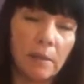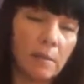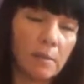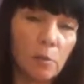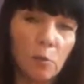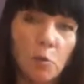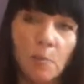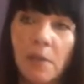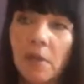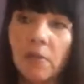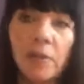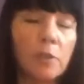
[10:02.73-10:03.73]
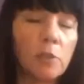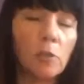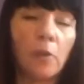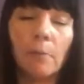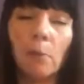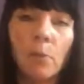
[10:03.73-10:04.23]
uh, social media or
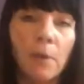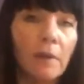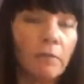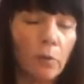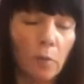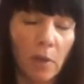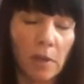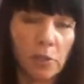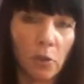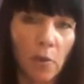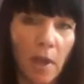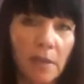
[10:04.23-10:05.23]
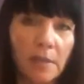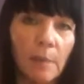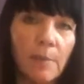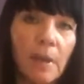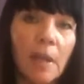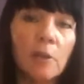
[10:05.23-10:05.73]
Instagram or whatever it was, correct? I
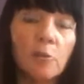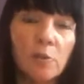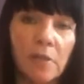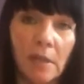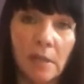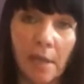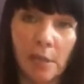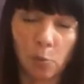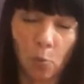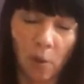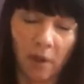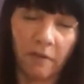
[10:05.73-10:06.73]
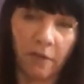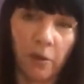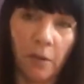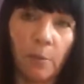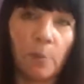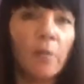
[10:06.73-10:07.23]
mean, I understand that's one
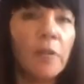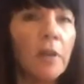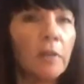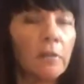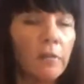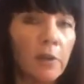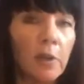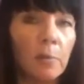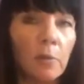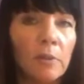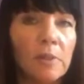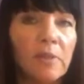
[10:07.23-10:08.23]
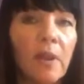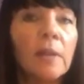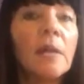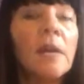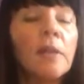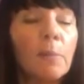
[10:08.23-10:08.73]
variable, but the other variable is
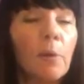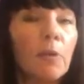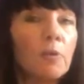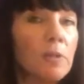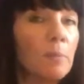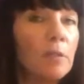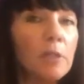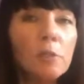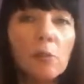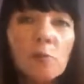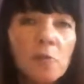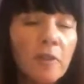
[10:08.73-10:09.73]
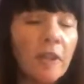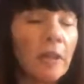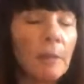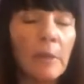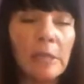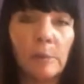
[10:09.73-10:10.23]
that the partner said, "Please don't do that," and
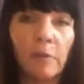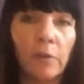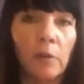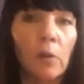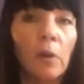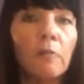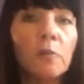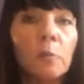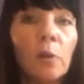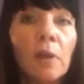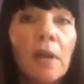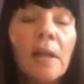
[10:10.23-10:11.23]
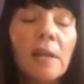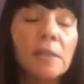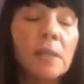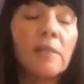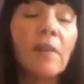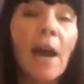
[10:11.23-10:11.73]
that makes me feel uncomfortable.
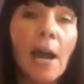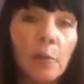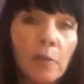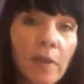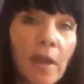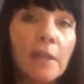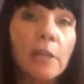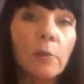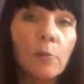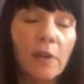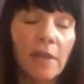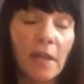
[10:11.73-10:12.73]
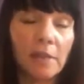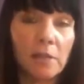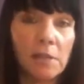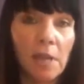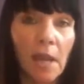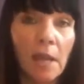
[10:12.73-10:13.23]
Instead of honoring that and hearing what he had
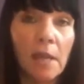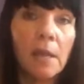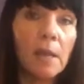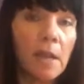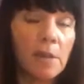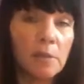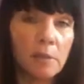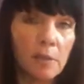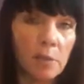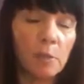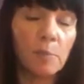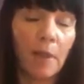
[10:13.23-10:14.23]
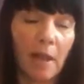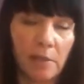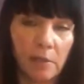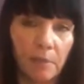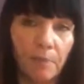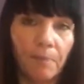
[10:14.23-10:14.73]
to say, he just he just
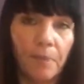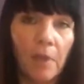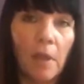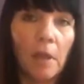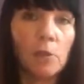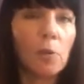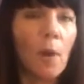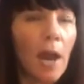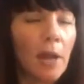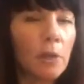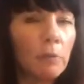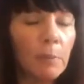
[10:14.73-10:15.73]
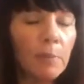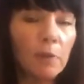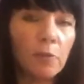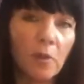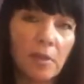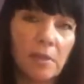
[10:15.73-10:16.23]
blocked him. And so, how do you
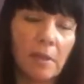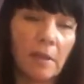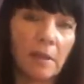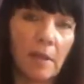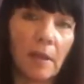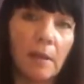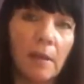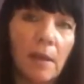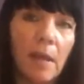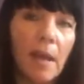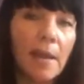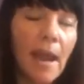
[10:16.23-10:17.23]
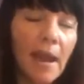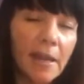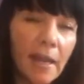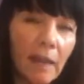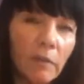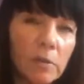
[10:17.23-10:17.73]
rebuild trust on that? And how
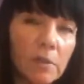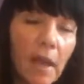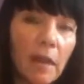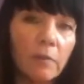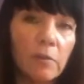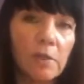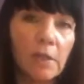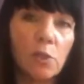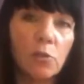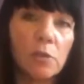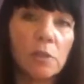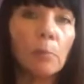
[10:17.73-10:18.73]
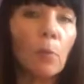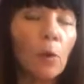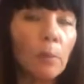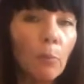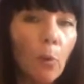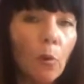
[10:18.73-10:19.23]
do you have those conversations? And
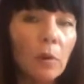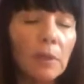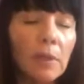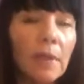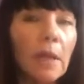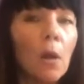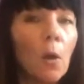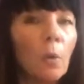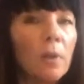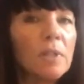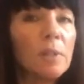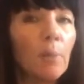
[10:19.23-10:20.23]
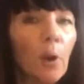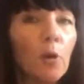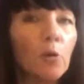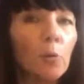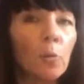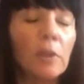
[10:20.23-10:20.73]
more importantly, what is the
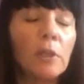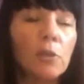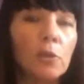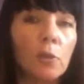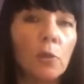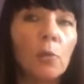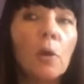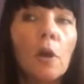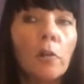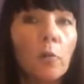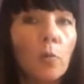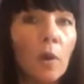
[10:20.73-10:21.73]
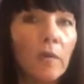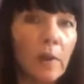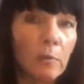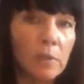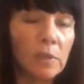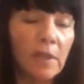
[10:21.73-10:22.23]
partner willing to do, the one
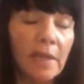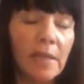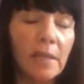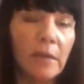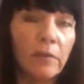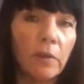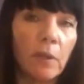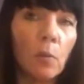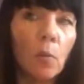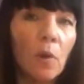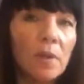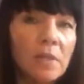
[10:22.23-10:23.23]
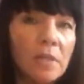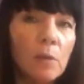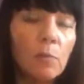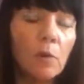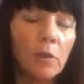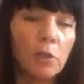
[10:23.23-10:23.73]
that was liking everything? What is
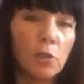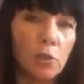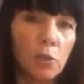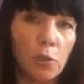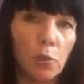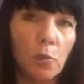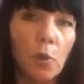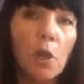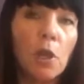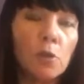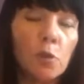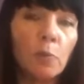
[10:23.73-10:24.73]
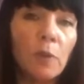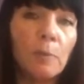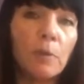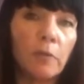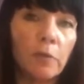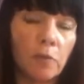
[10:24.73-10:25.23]
he willing to do to
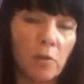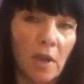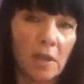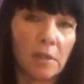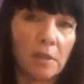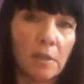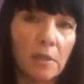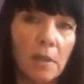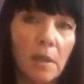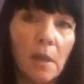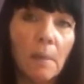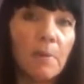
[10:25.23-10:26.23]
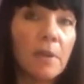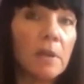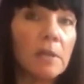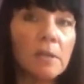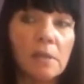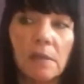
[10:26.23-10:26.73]
rebuild the trust?
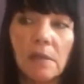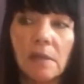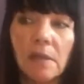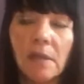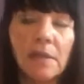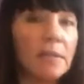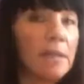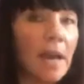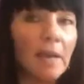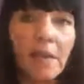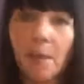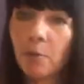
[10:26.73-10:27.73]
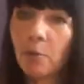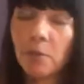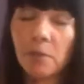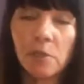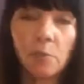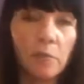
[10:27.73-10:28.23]
Because it's not that
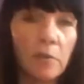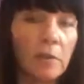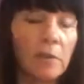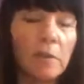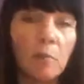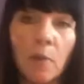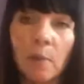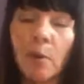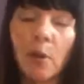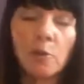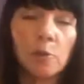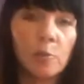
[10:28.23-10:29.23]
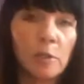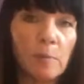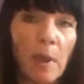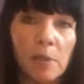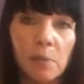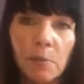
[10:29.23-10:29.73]
person's the the one partner's
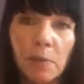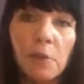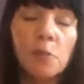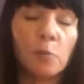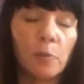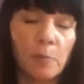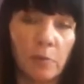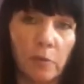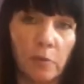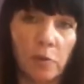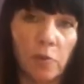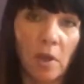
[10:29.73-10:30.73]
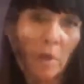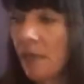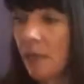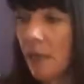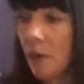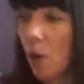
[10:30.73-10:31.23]
responsibility to rebuild the trust
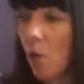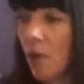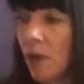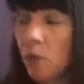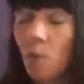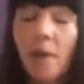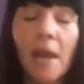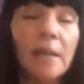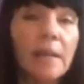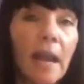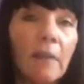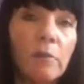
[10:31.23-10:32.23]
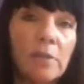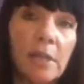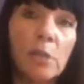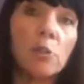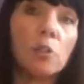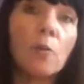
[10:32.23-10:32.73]
he's like okay so what kind of
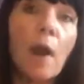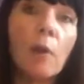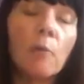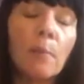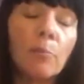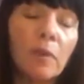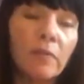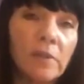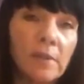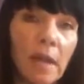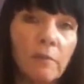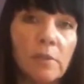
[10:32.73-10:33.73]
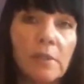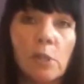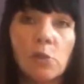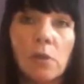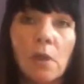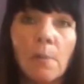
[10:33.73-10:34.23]
conversations or how do i bring this
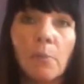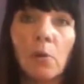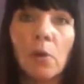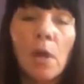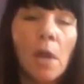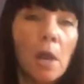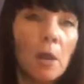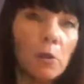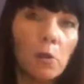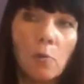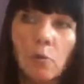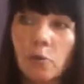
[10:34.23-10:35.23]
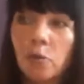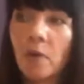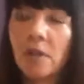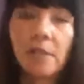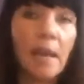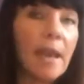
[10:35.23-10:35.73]
conversation up or you know do
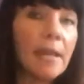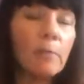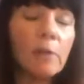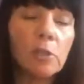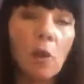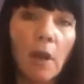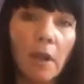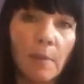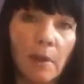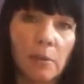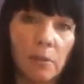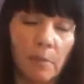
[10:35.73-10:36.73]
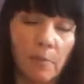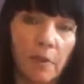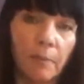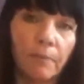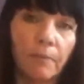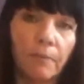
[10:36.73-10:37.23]
i say hey can we talk about something